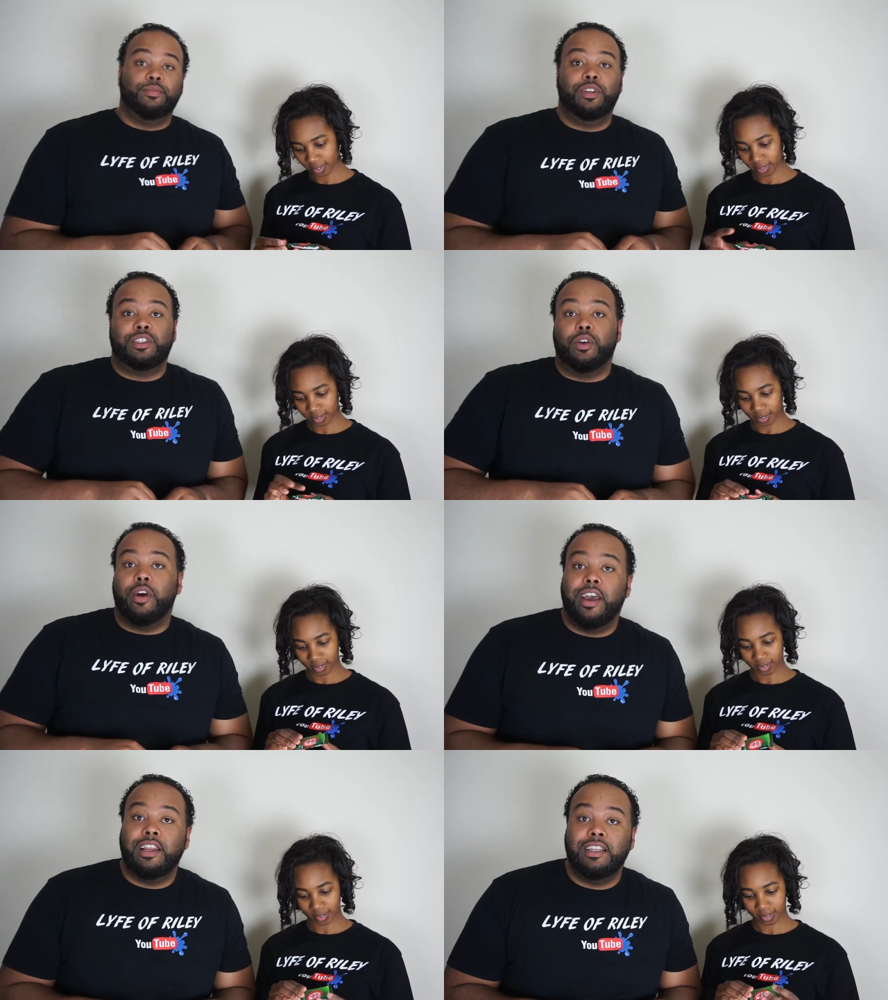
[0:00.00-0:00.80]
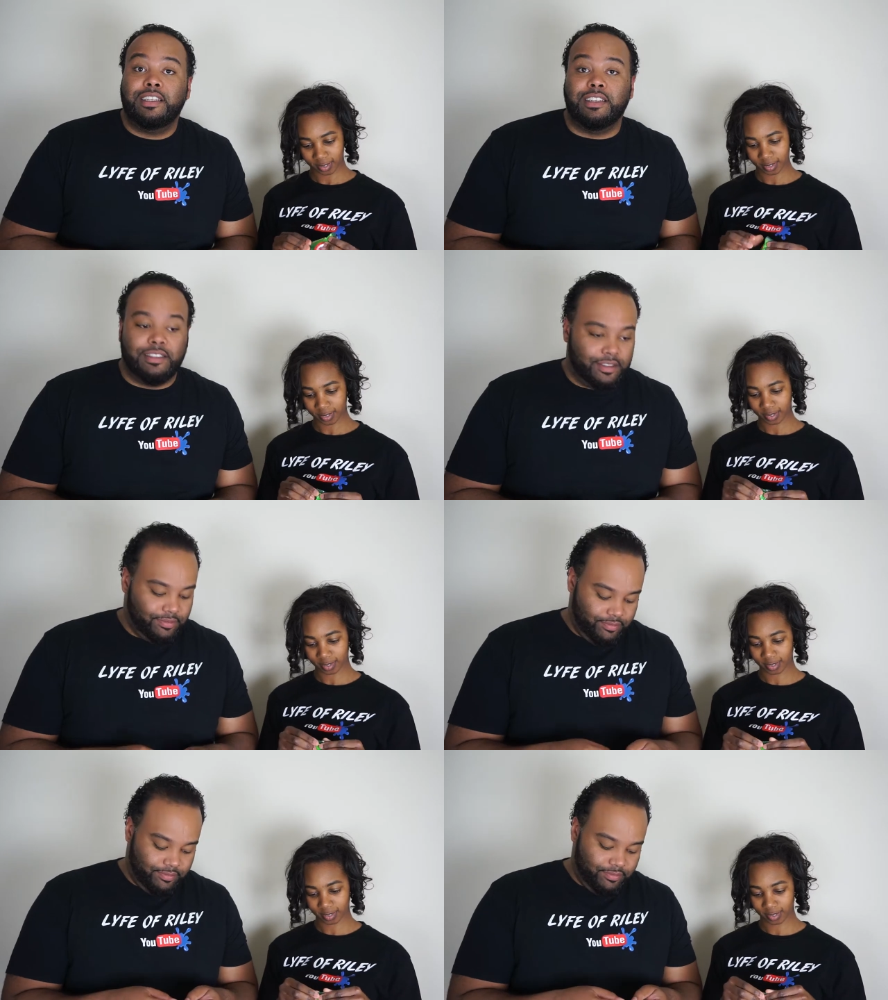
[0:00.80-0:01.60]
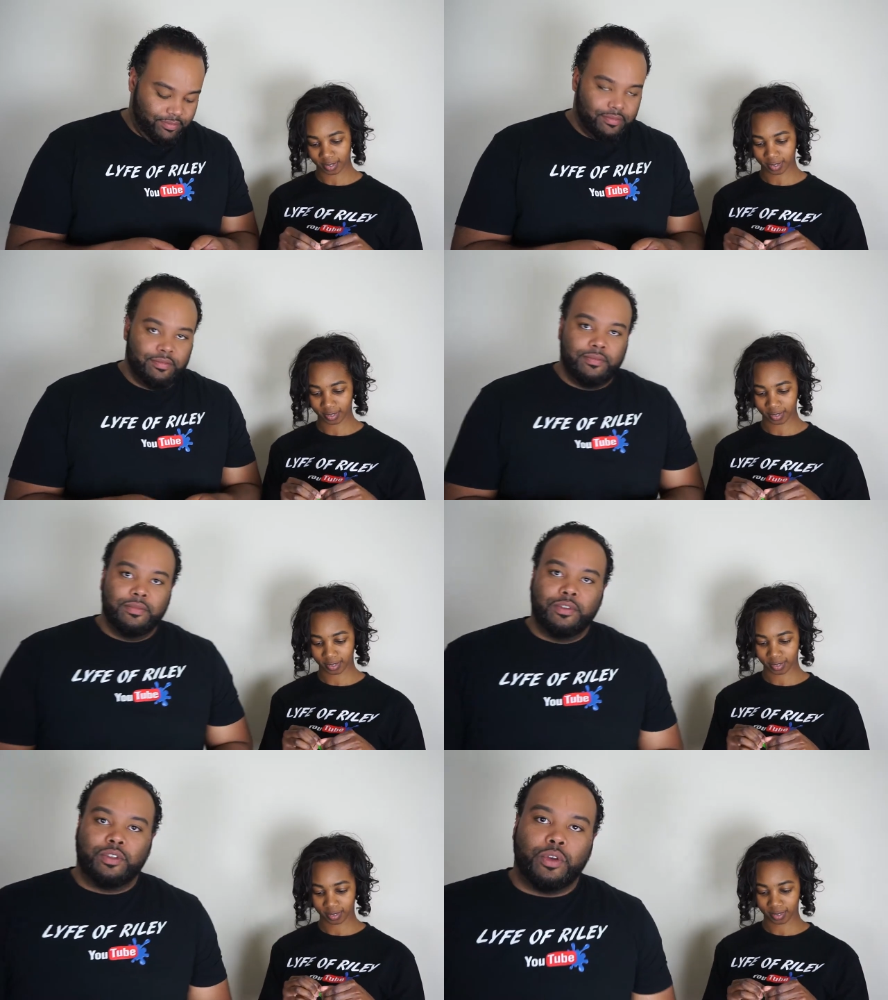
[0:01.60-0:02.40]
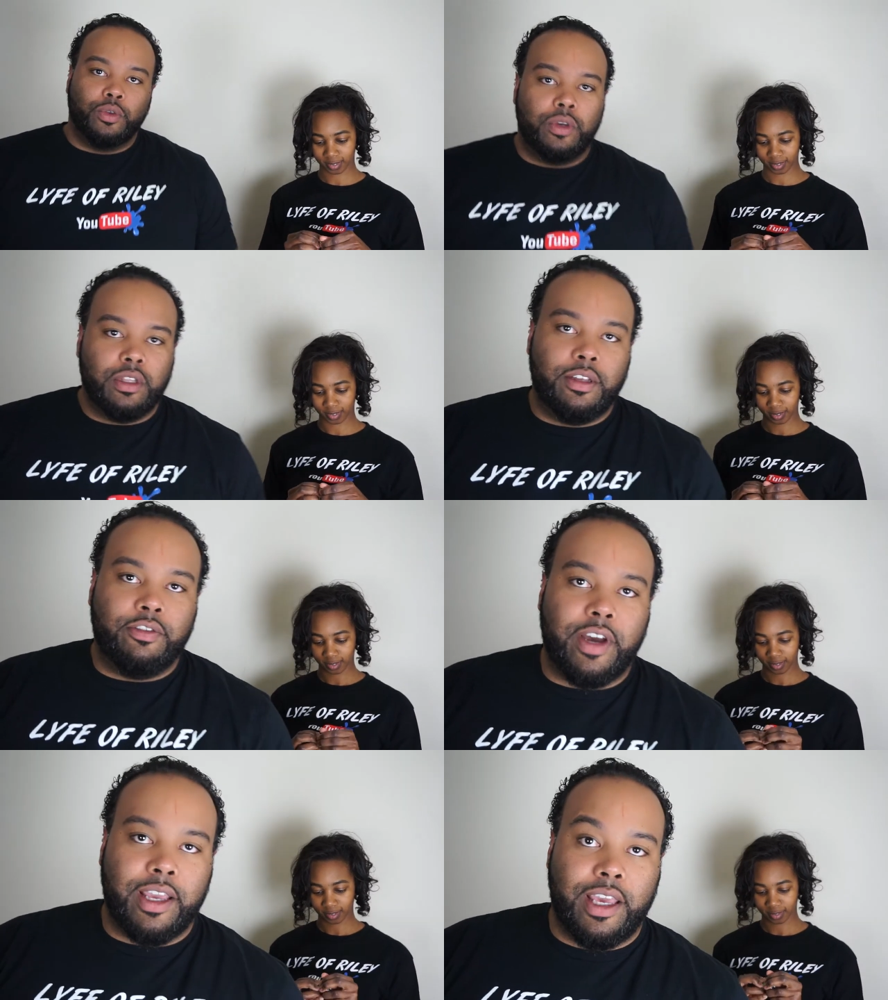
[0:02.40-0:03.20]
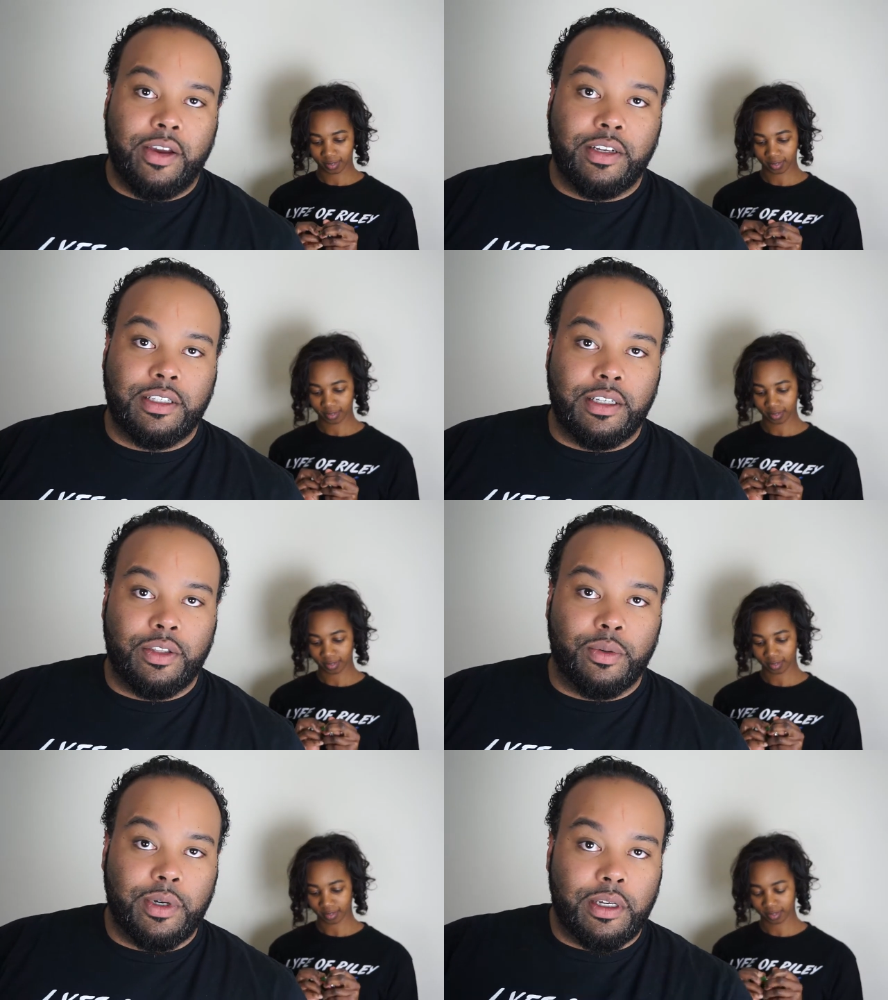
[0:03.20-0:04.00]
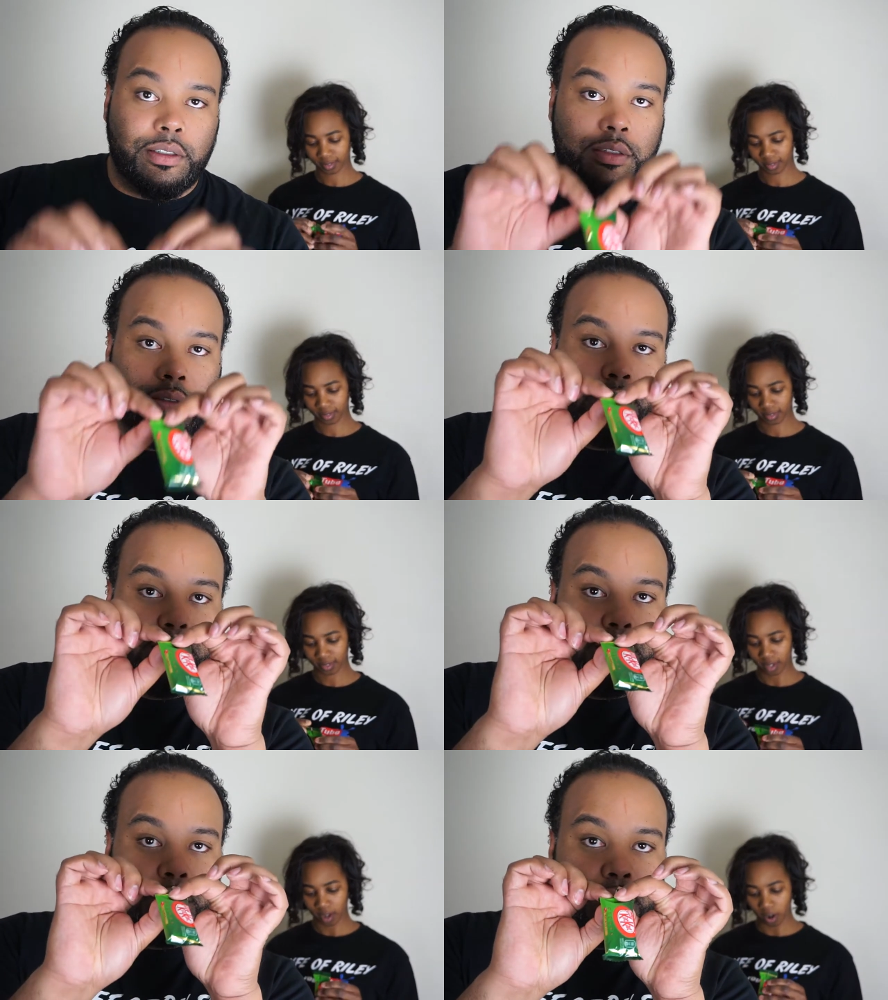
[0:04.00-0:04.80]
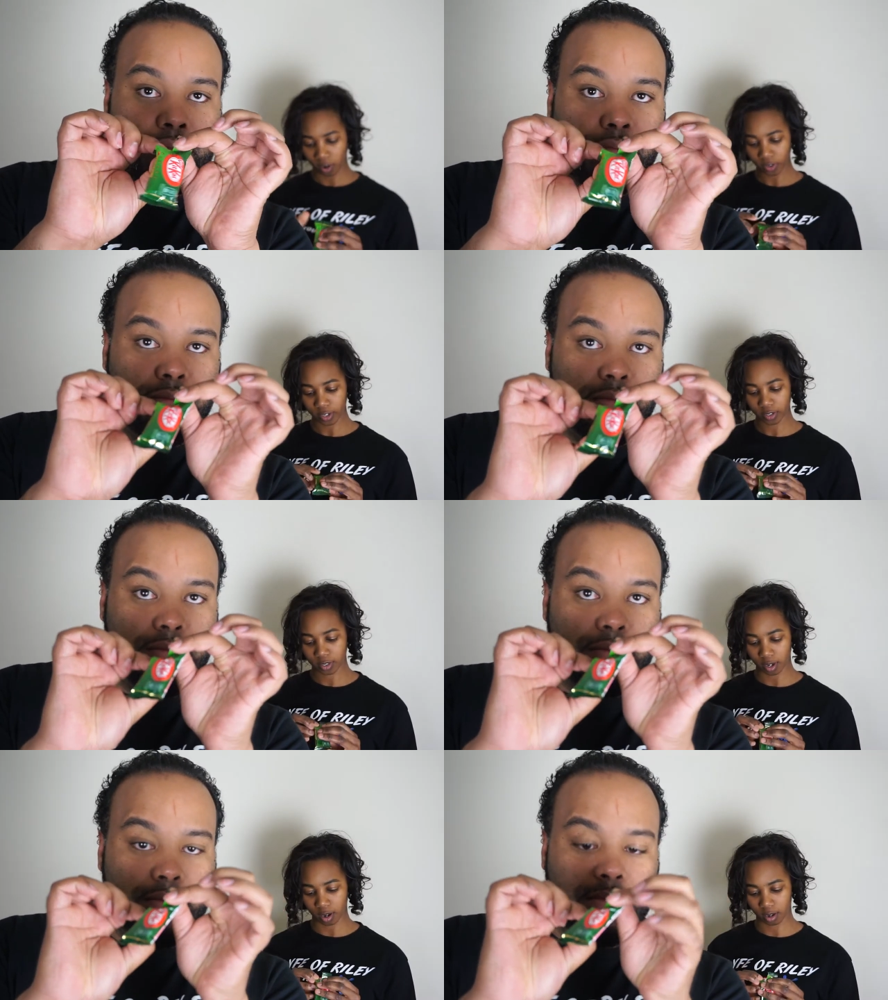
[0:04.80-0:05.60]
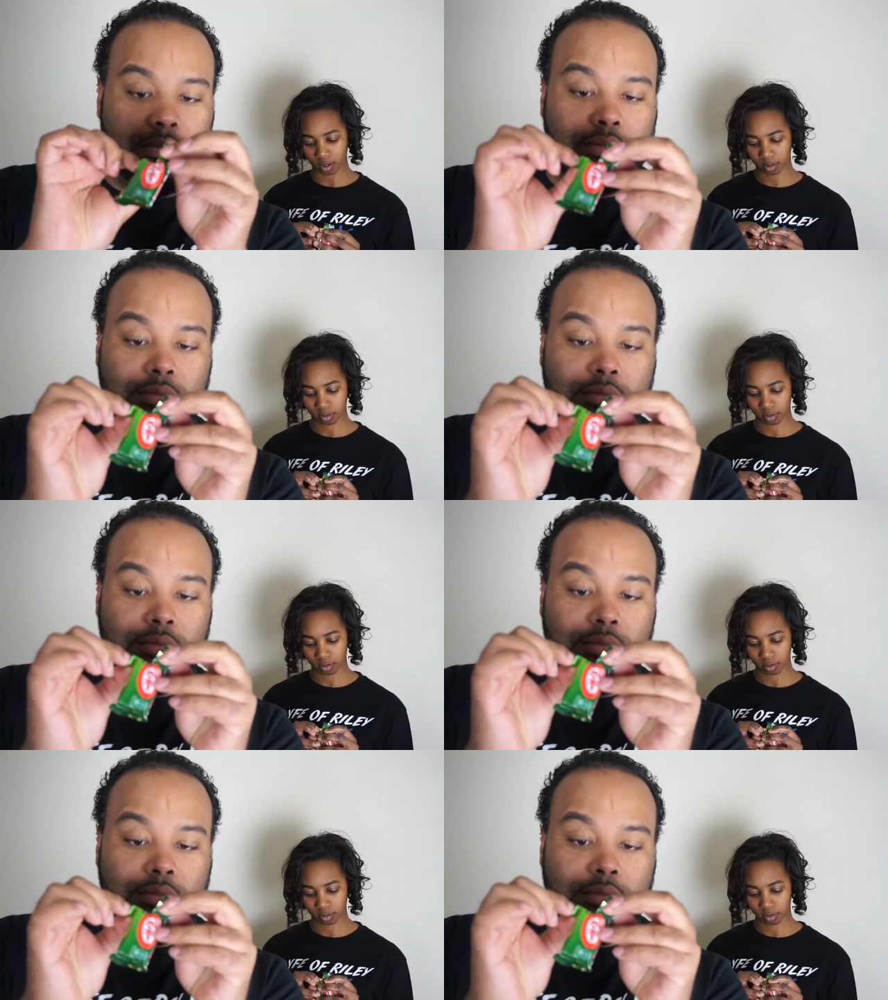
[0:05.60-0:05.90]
Speaker 1: We're just gonna go ahead and eat these. So you can live vicariously through us. uh...